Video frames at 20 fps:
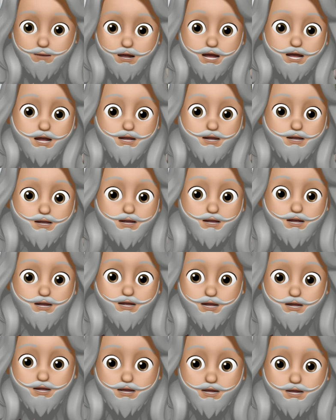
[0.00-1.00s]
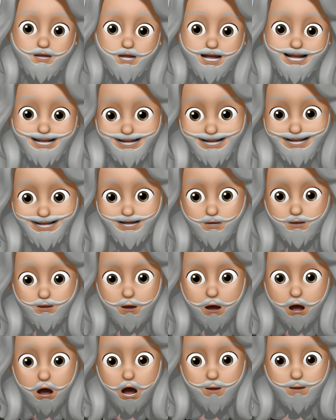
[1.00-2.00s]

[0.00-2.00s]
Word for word: man Like, those are two